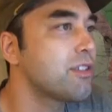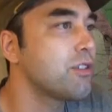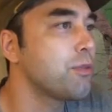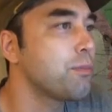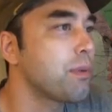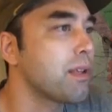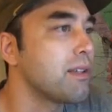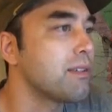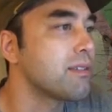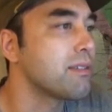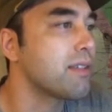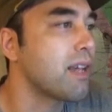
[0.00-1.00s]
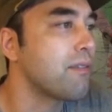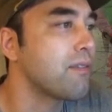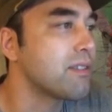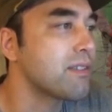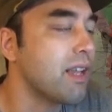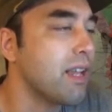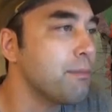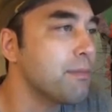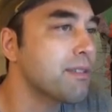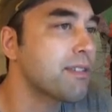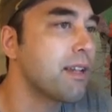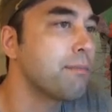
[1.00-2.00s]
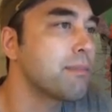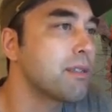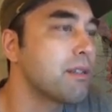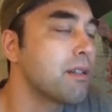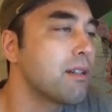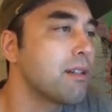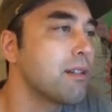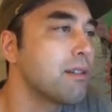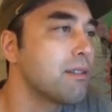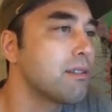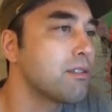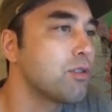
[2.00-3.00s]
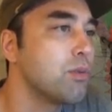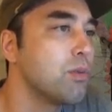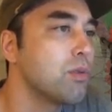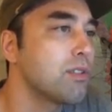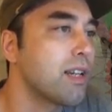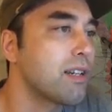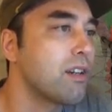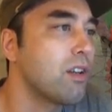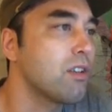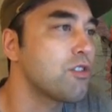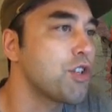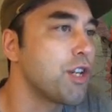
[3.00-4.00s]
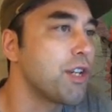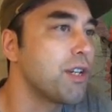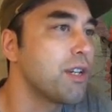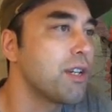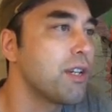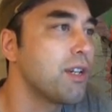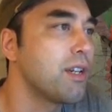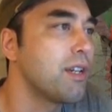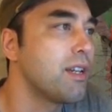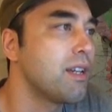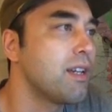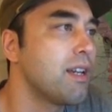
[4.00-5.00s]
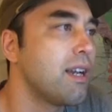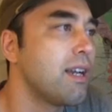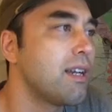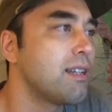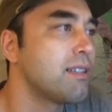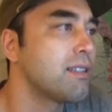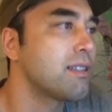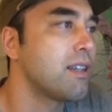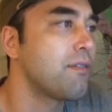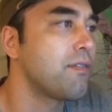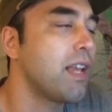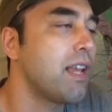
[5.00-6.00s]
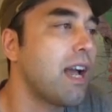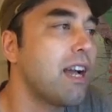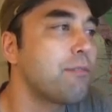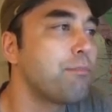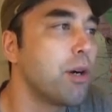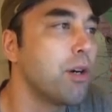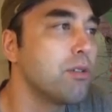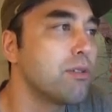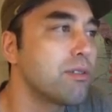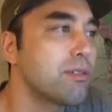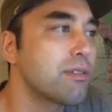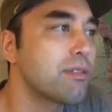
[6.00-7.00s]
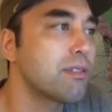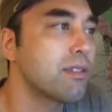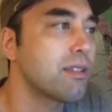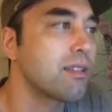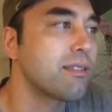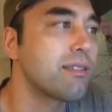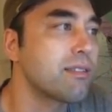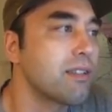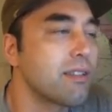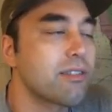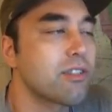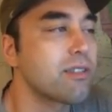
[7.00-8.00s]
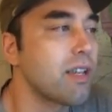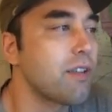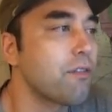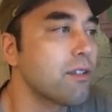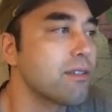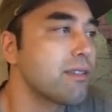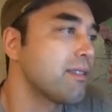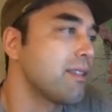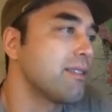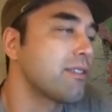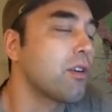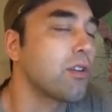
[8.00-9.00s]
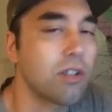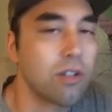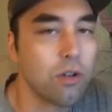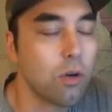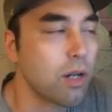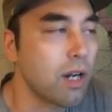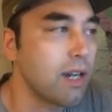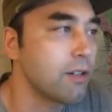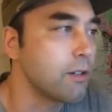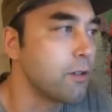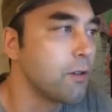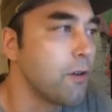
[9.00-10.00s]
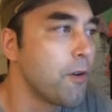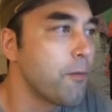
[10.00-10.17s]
two places have the same stemmed uh, tool technology, and if they had boats, let's let's just say, for instance, they started in Hokkaido